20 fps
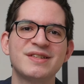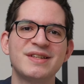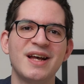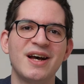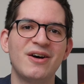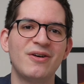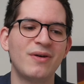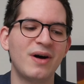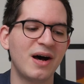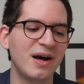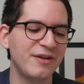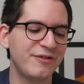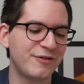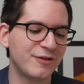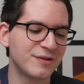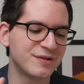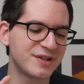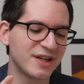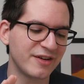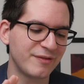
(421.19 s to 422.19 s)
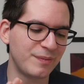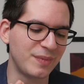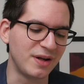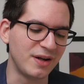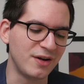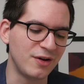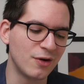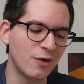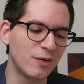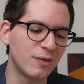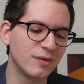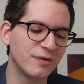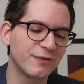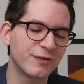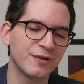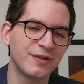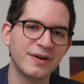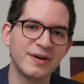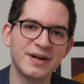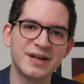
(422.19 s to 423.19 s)
now, iPhones have been known
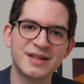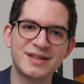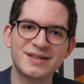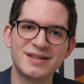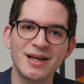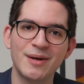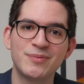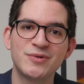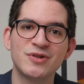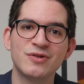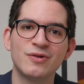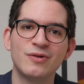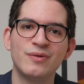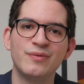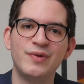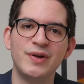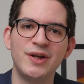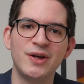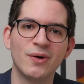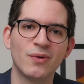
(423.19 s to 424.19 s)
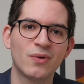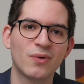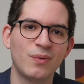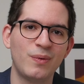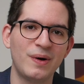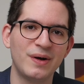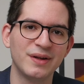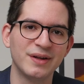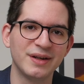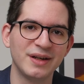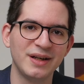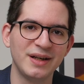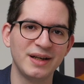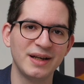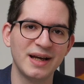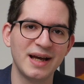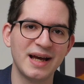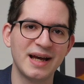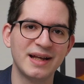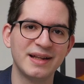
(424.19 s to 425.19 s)
for their exceptional video
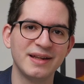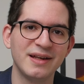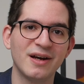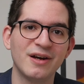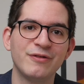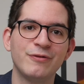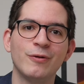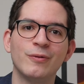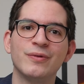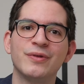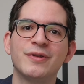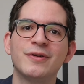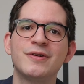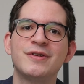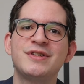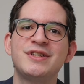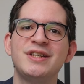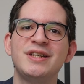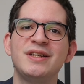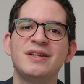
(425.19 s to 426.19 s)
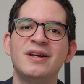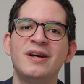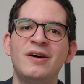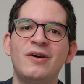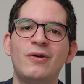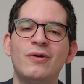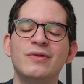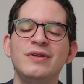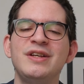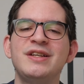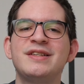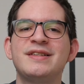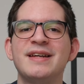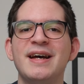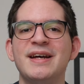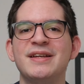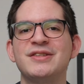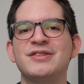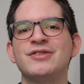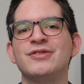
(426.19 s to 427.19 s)
quality, and the iPhone 13 only
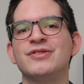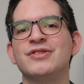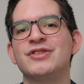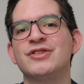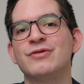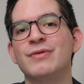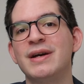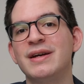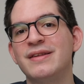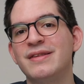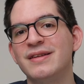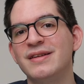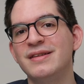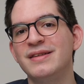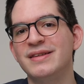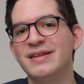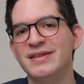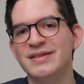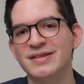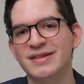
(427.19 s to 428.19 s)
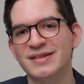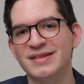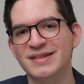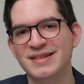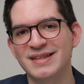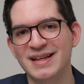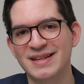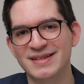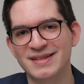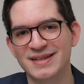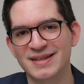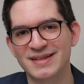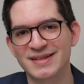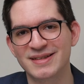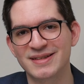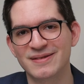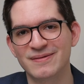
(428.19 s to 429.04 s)
stands to strengthen this consensus.